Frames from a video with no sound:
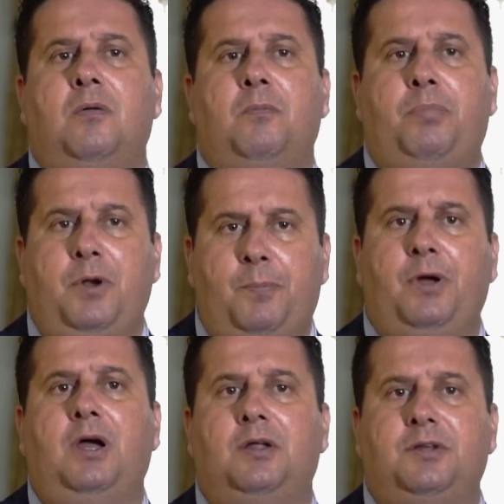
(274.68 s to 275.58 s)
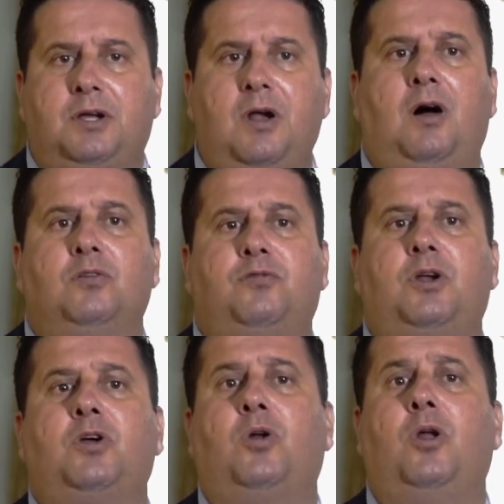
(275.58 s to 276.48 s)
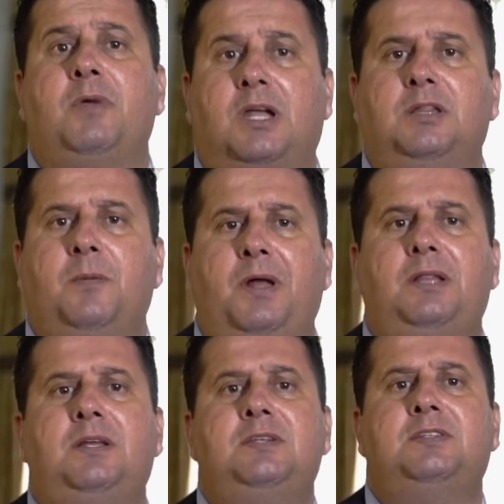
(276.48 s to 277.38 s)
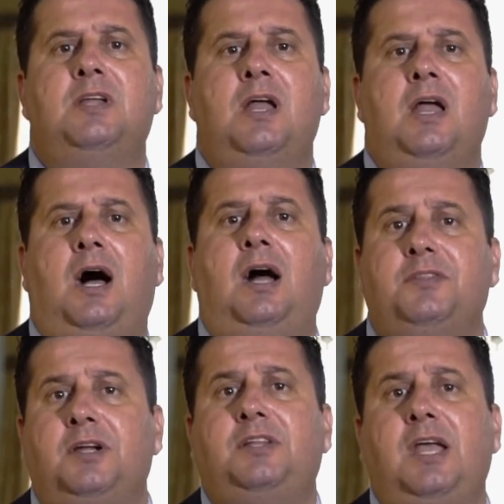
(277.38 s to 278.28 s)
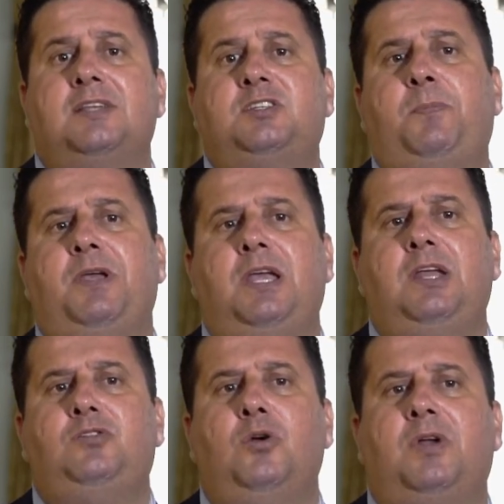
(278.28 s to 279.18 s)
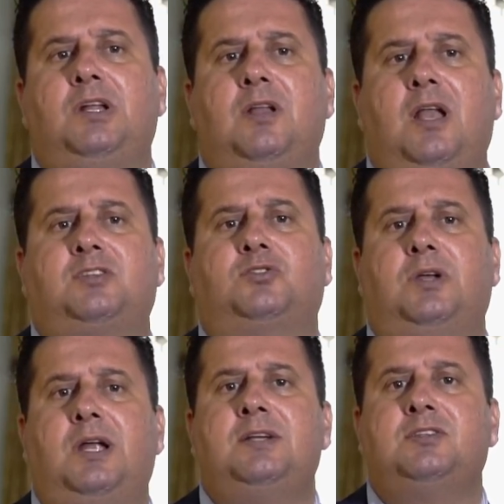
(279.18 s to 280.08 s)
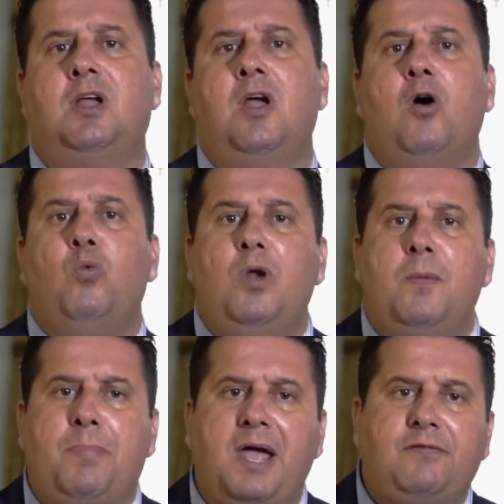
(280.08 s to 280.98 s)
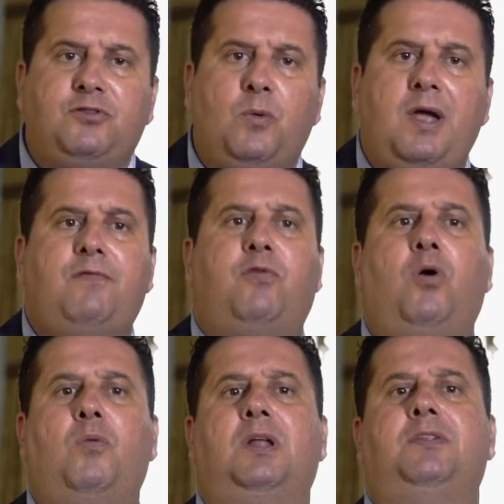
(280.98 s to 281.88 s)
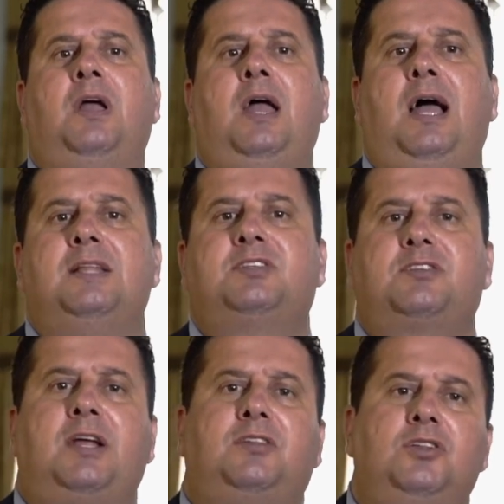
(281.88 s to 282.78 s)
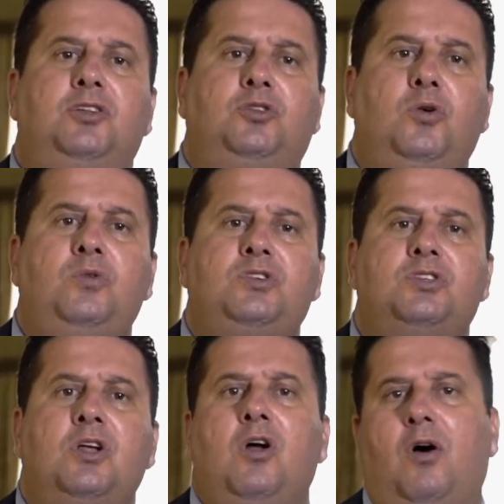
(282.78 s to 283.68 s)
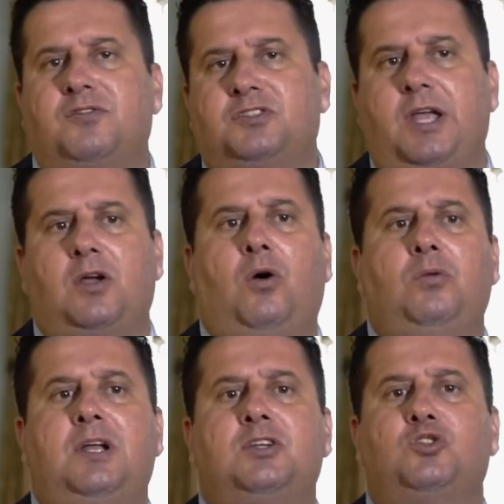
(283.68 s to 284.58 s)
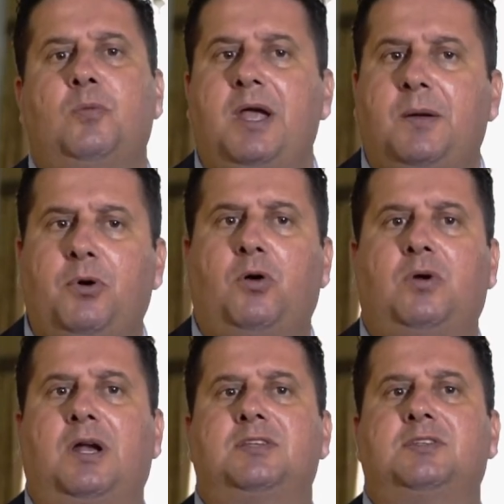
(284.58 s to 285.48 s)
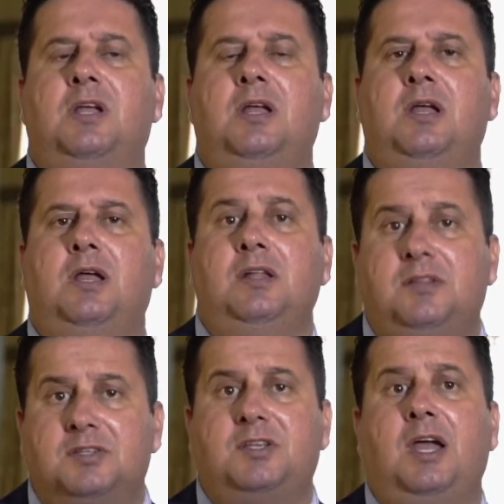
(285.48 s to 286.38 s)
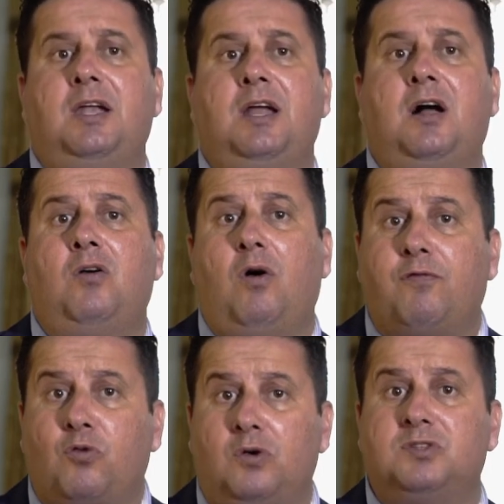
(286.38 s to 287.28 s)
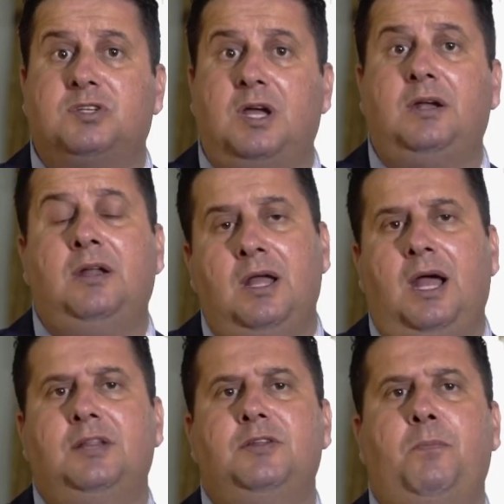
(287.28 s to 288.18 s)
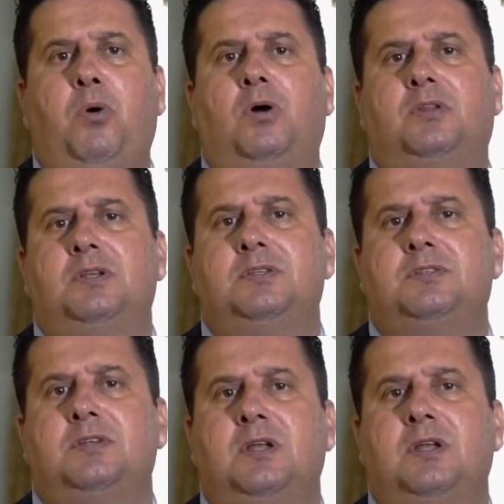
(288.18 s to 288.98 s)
prepared the ground for economic independence under the NCPE during the last 2 years will pave the way forward and strengthen the tools of stakeholders to make progress in this area of concern and importance.